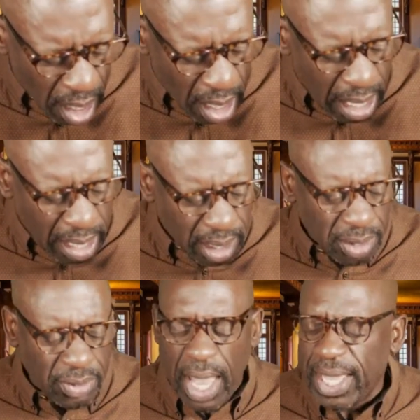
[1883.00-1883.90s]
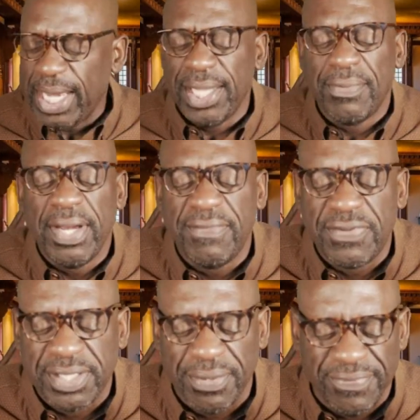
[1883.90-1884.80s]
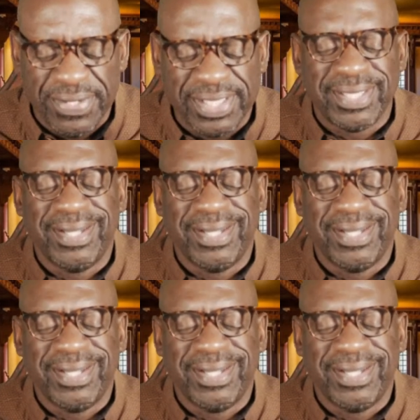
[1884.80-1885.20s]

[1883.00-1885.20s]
Hallelujah. I got to get ready for service.